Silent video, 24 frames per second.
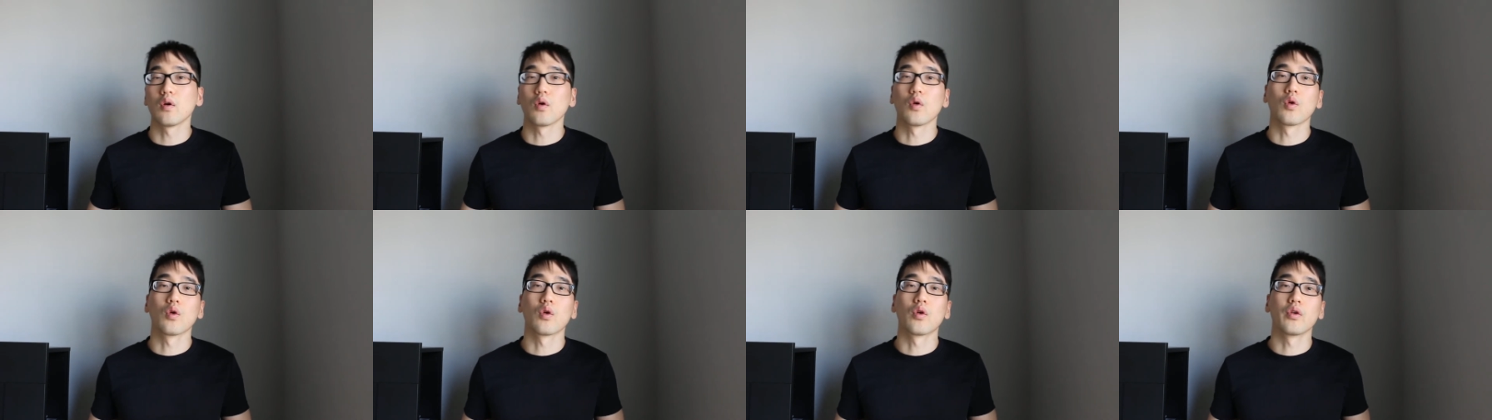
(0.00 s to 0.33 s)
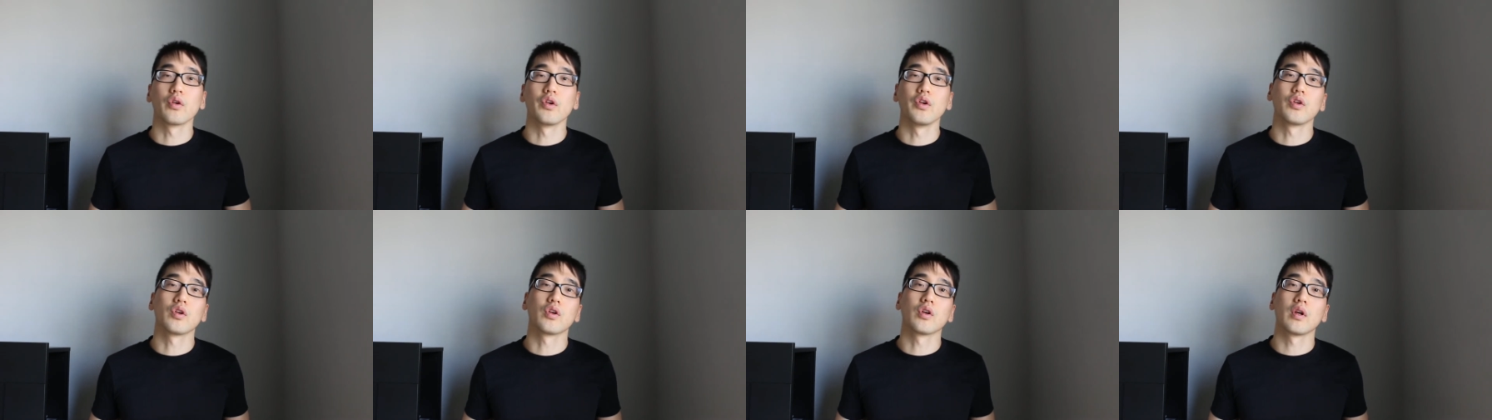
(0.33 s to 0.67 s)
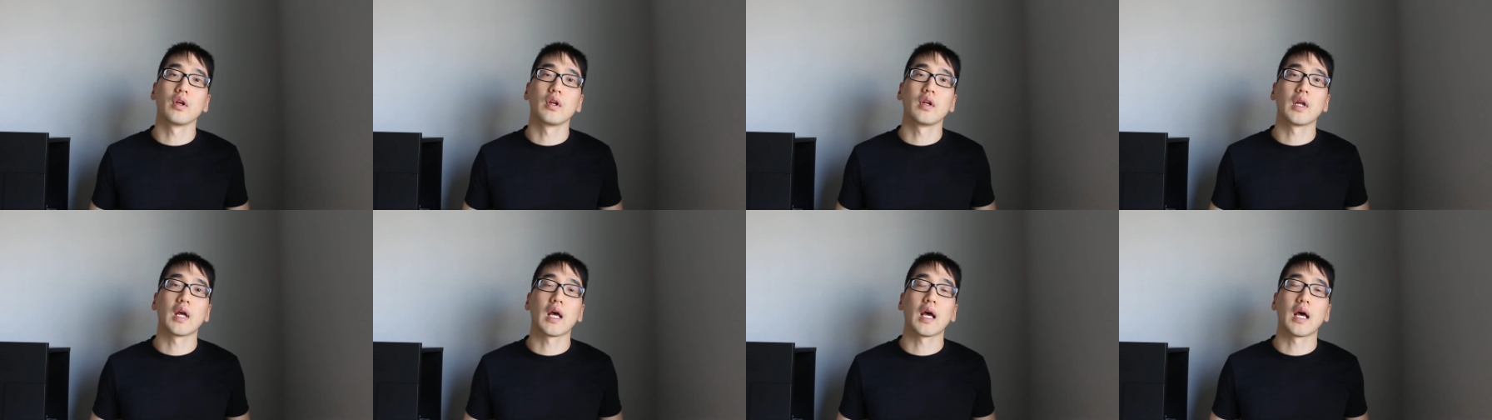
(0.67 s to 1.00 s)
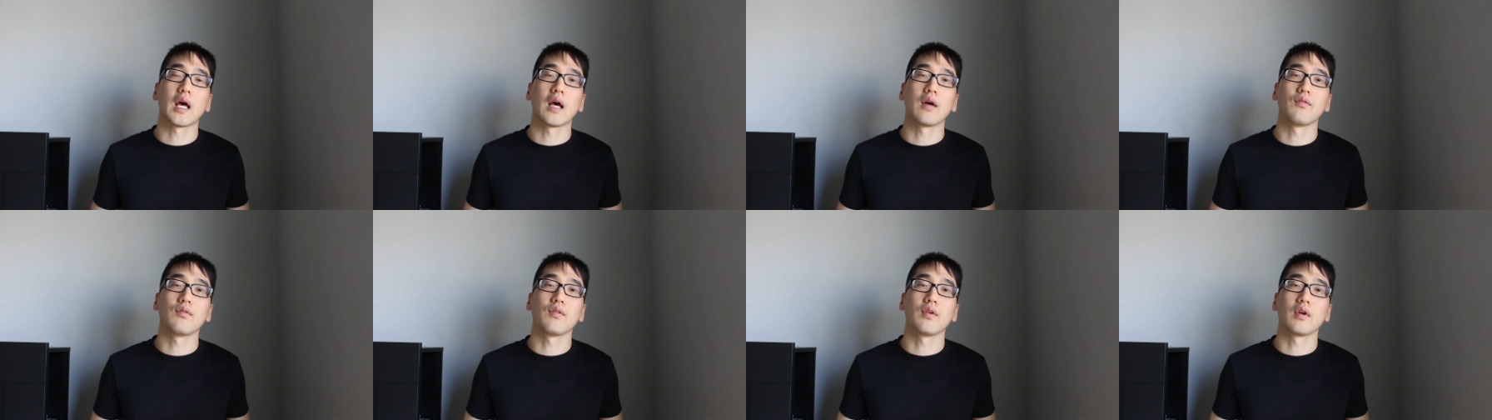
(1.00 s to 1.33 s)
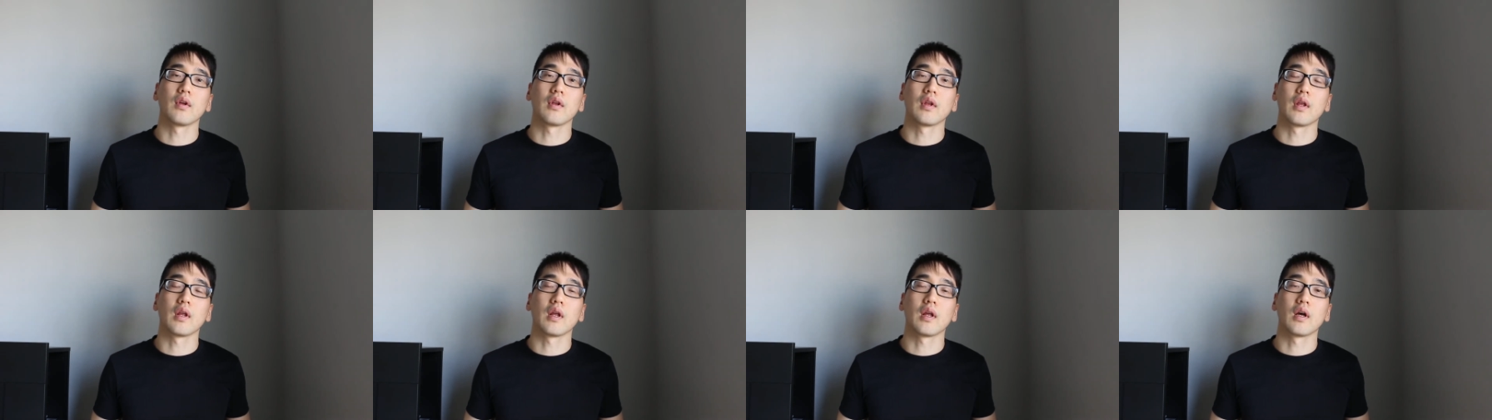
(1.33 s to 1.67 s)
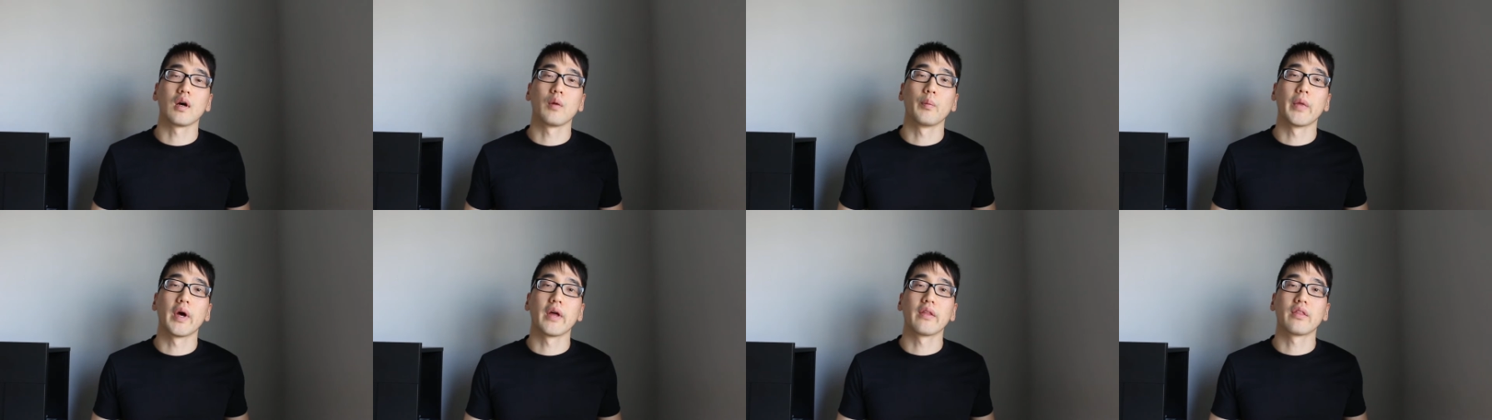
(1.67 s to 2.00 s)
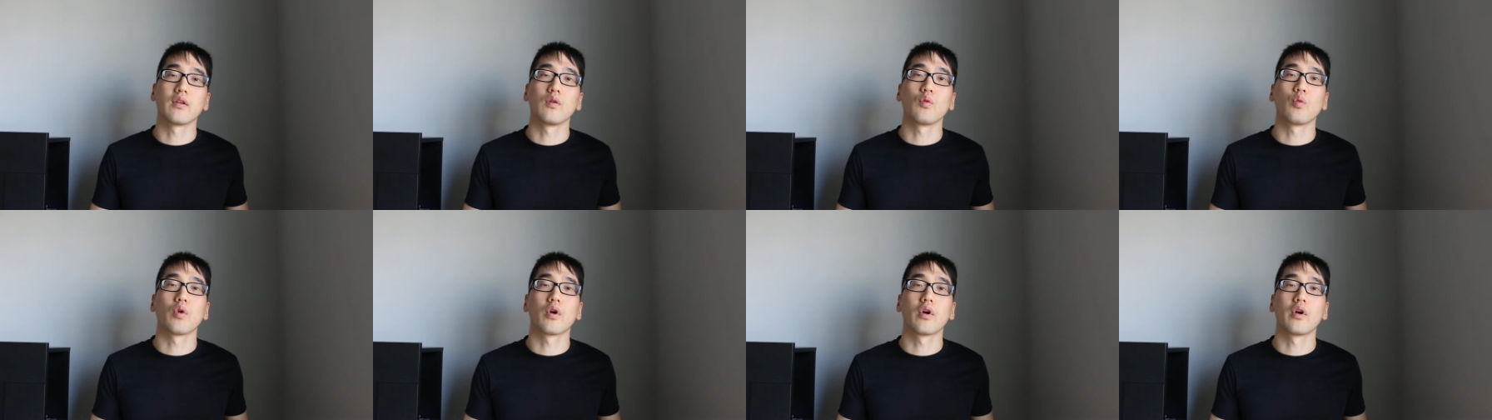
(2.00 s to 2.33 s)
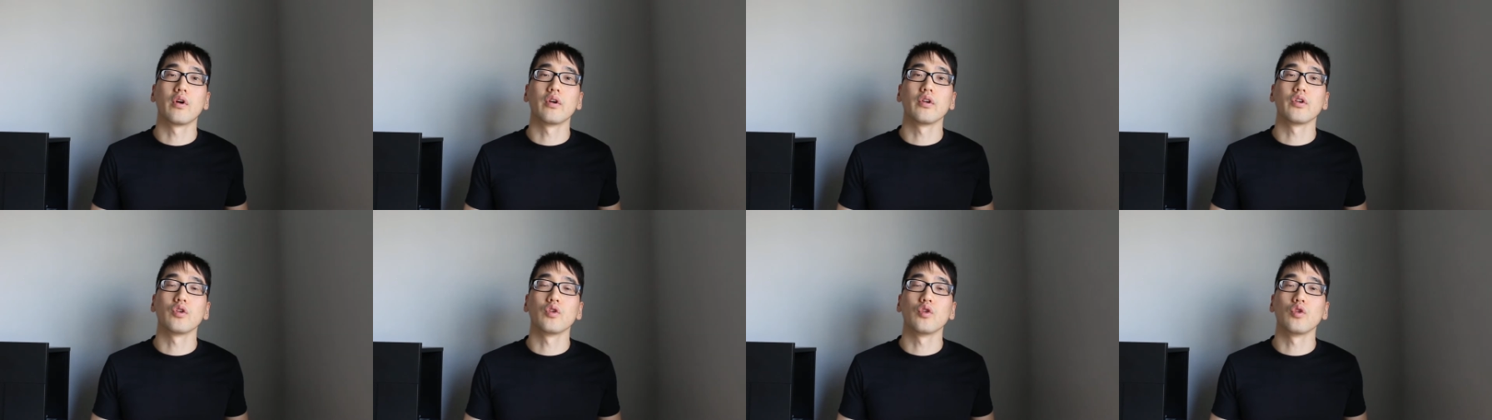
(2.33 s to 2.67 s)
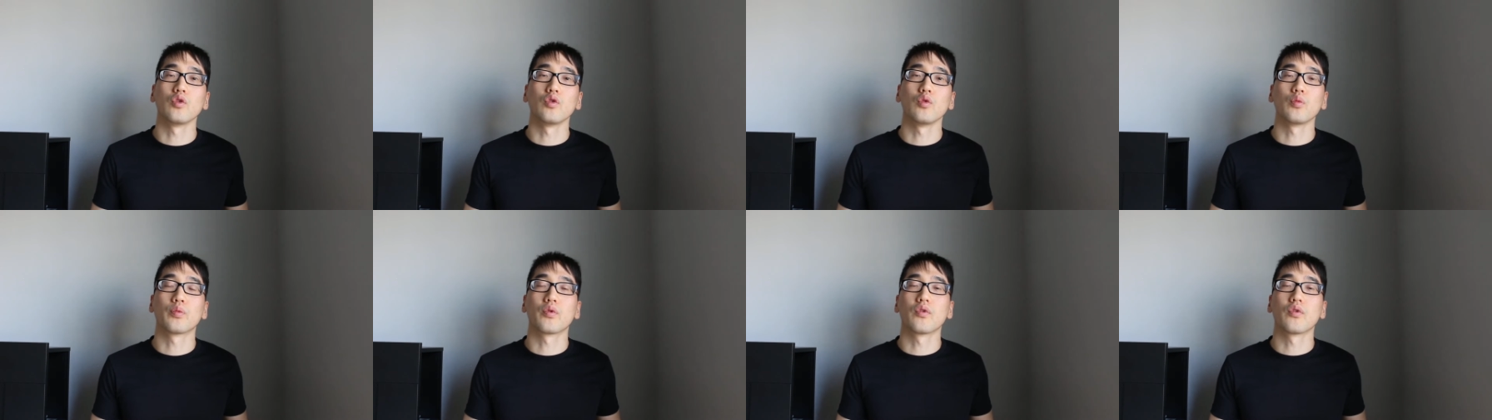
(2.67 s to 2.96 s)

or you can have a method where you